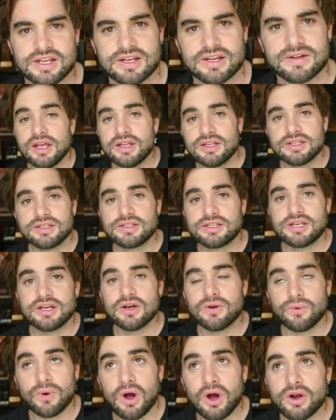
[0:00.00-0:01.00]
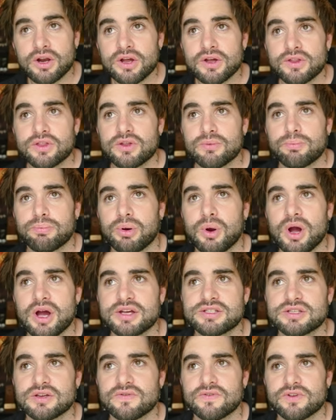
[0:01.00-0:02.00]
In Tirana, the price
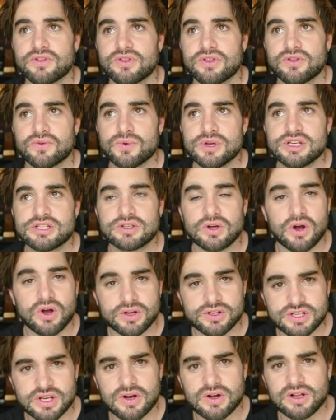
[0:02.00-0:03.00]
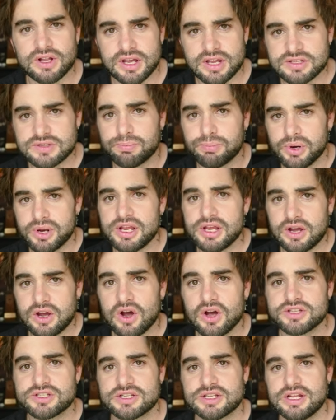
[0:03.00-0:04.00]
of a three-star hotel is pretty
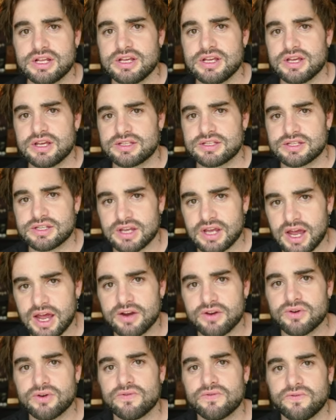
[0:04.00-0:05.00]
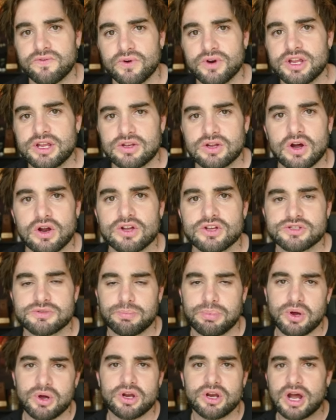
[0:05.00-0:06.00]
costly. It's $140
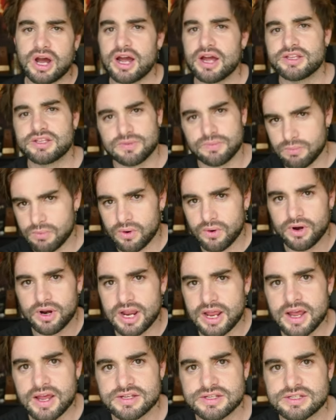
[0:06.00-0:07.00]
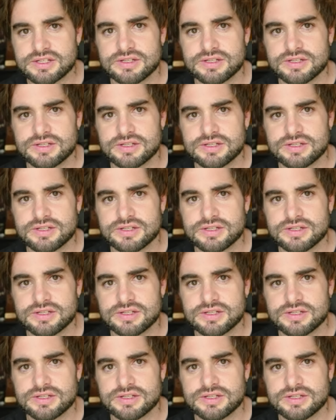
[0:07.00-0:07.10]
per night, more or less.